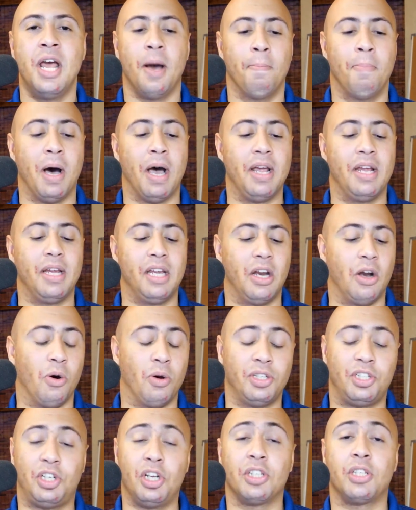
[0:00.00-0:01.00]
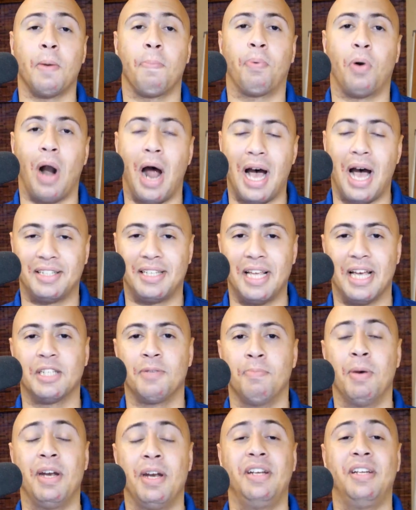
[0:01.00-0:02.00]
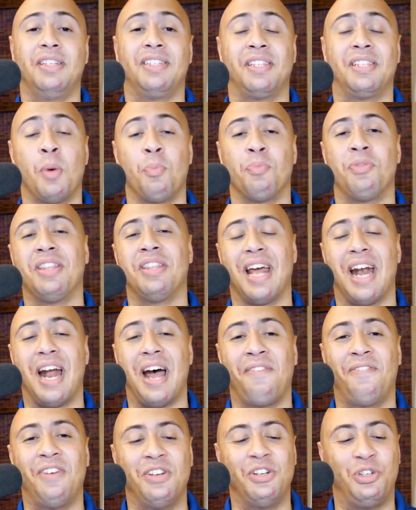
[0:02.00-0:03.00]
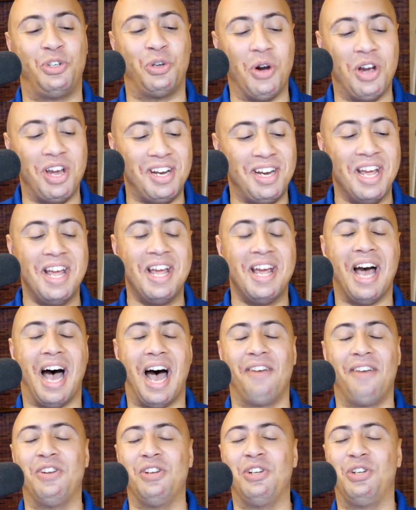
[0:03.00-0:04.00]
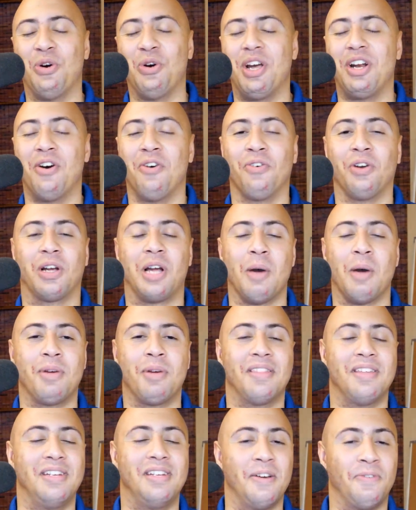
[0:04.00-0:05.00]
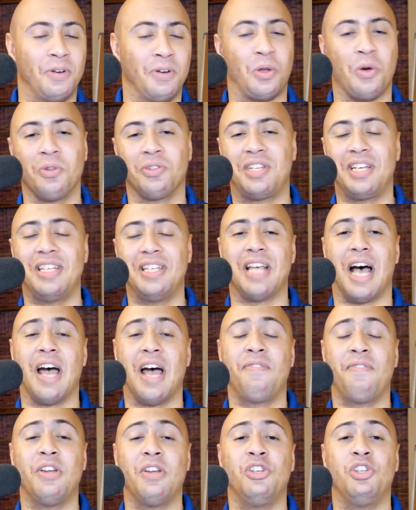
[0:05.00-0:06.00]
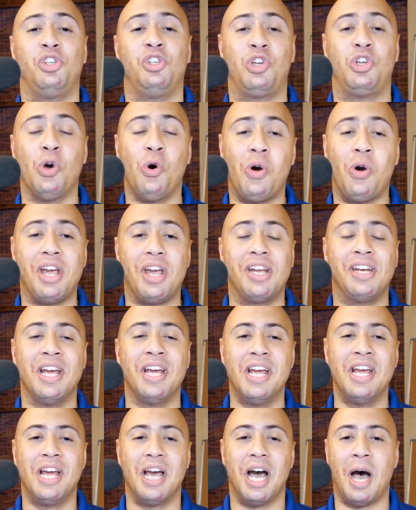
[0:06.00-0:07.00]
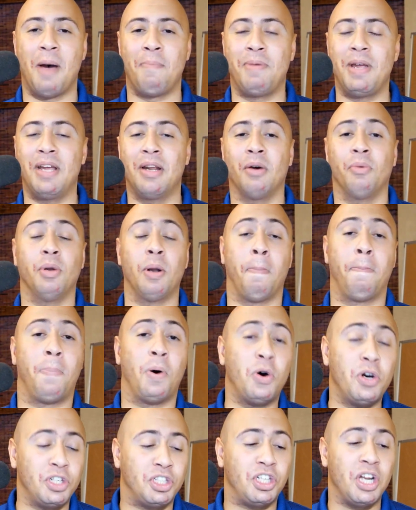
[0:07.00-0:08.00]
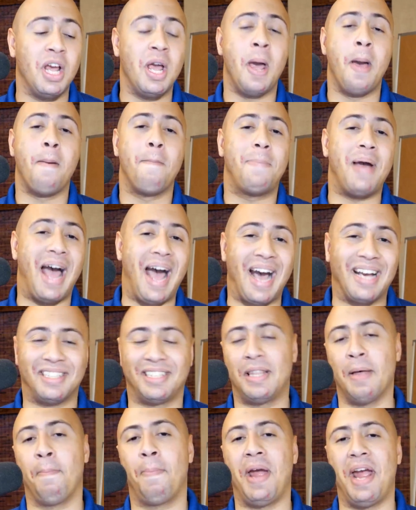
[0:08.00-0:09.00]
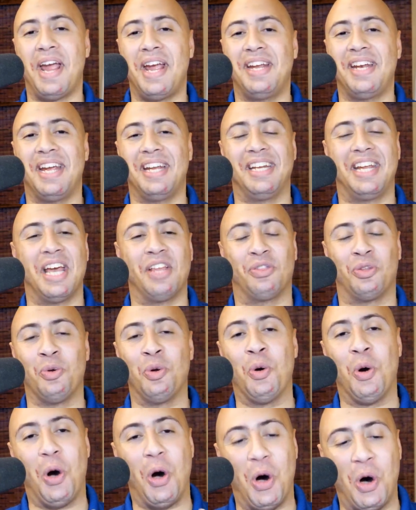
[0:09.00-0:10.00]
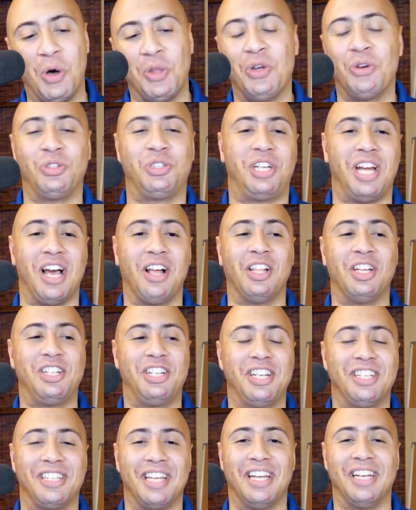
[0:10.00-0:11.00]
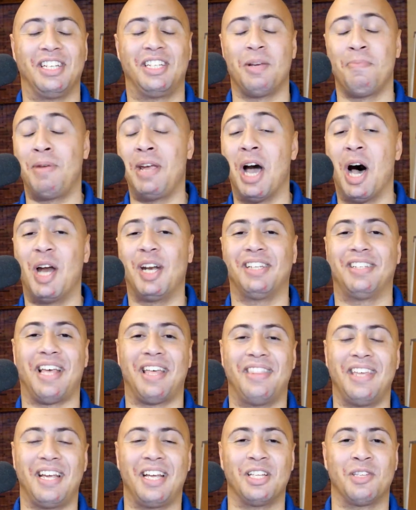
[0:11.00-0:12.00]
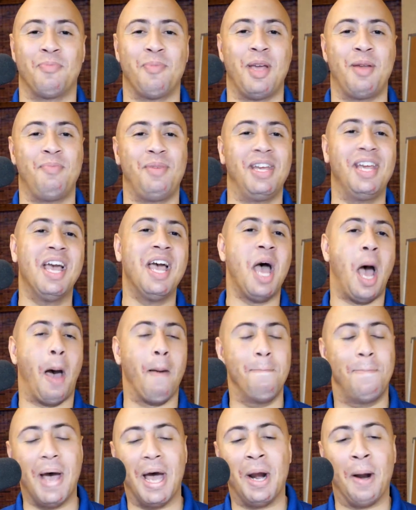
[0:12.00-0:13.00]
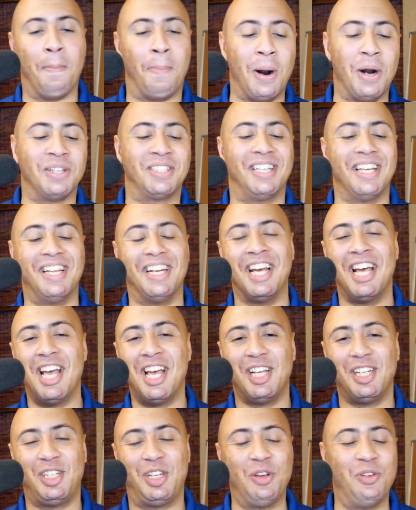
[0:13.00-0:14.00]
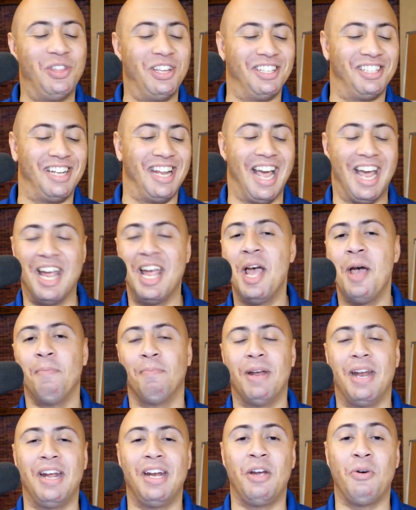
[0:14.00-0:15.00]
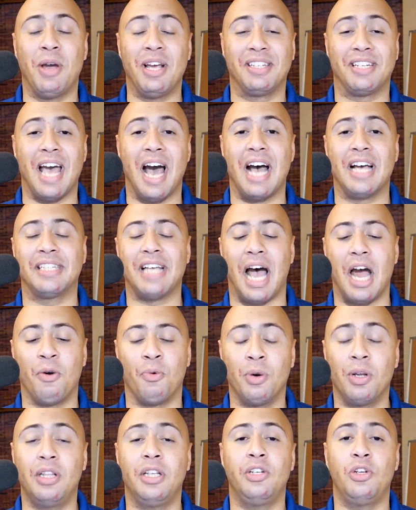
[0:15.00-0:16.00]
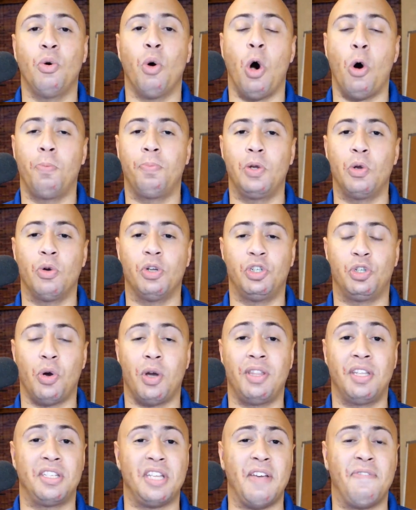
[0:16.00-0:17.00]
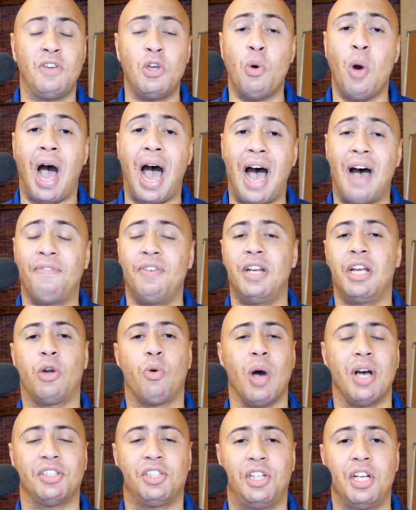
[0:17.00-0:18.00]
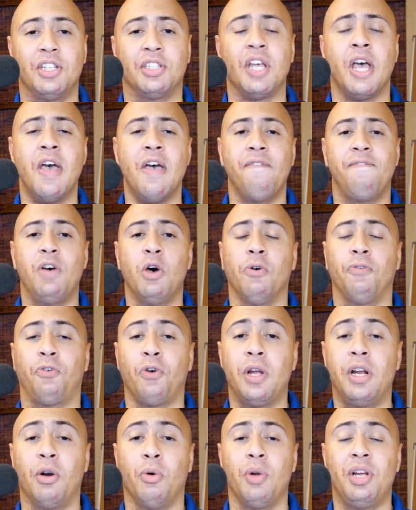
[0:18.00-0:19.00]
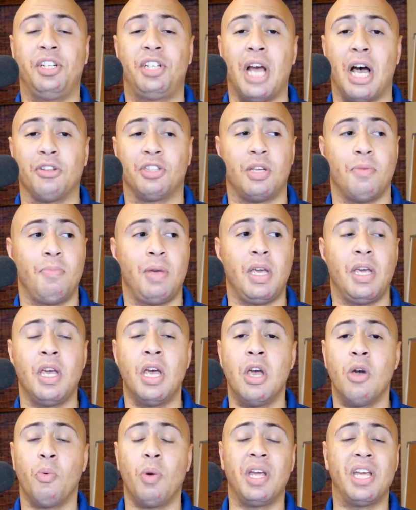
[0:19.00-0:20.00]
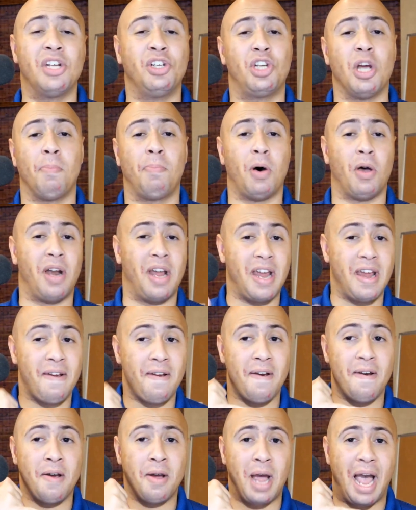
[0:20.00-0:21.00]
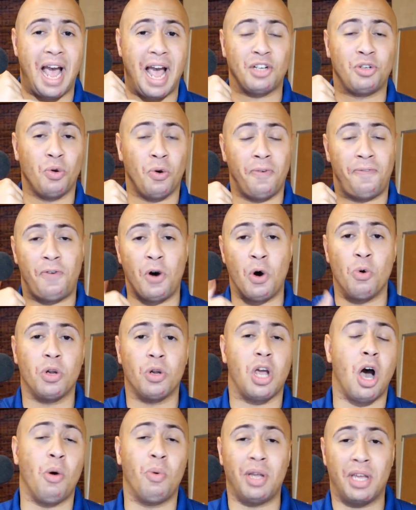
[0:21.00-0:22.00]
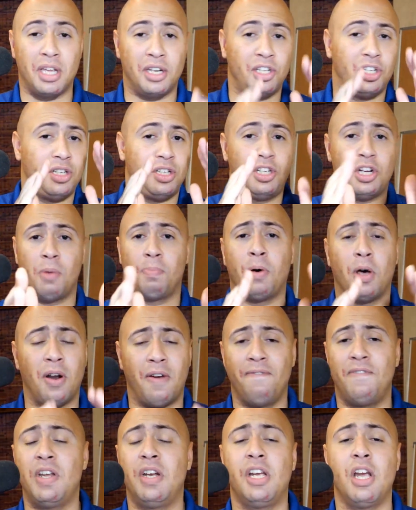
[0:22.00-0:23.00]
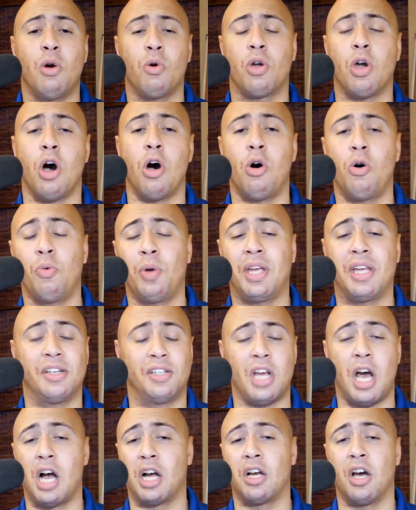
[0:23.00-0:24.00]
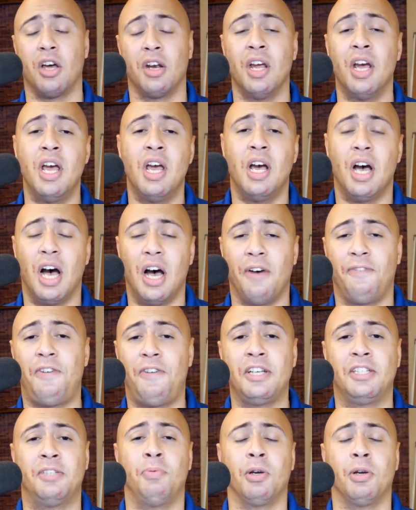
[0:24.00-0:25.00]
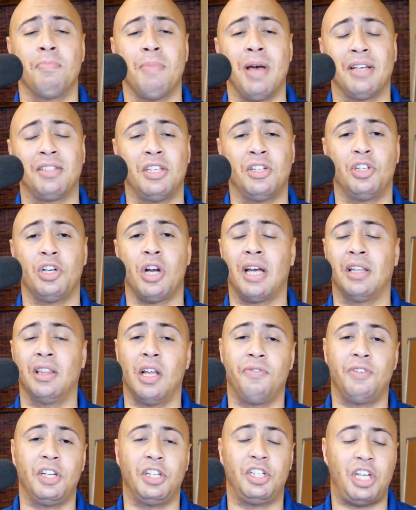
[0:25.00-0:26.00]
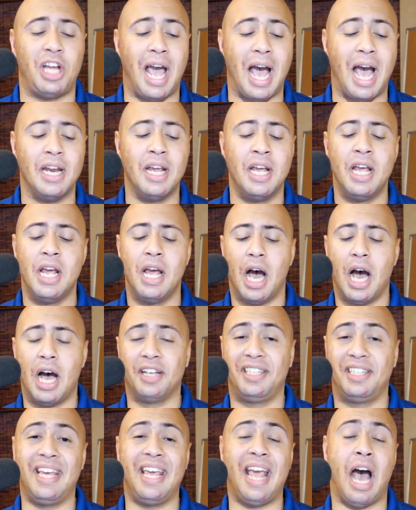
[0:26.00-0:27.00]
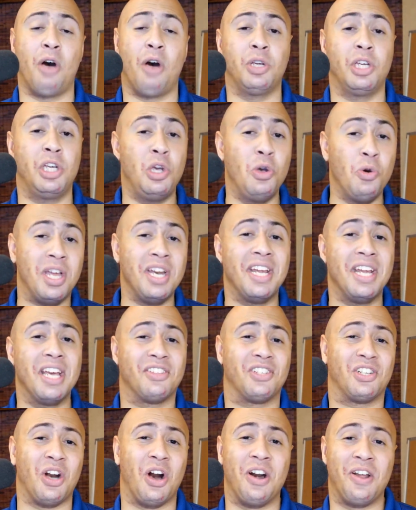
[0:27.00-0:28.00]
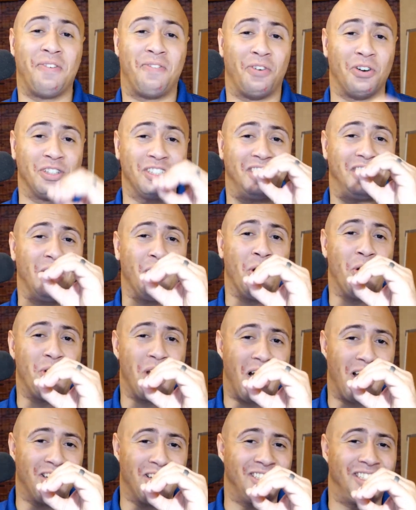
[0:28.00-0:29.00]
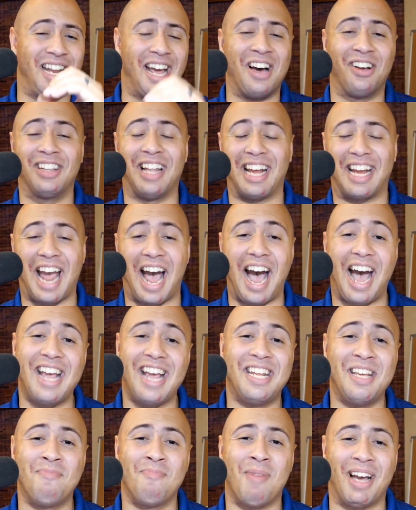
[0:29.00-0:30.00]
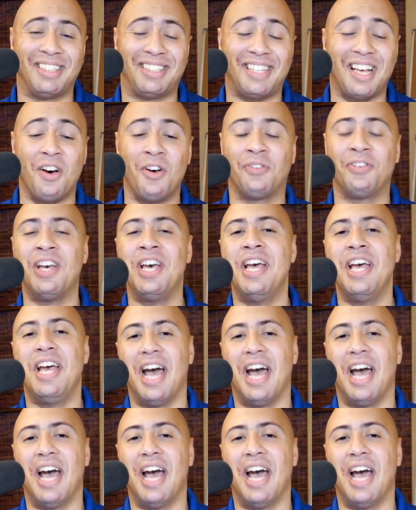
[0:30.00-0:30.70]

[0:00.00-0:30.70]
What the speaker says: But, it's just a process, but it is something that I've enjoyed. I've enjoyed overcoming the difficulties. I've enjoyed being able to push past the pain and get through all those challenges. And to be honest, I think it's made me a better person to this day. But anyways, guys, I really do hope you enjoy this. If you have any questions, feel free to reach out to me. We can jump on a actual phone call. We can jump on a video call. We can talk on Facebook Messenger. I'd love to chat, see how you can get started for $0 down like I did myself.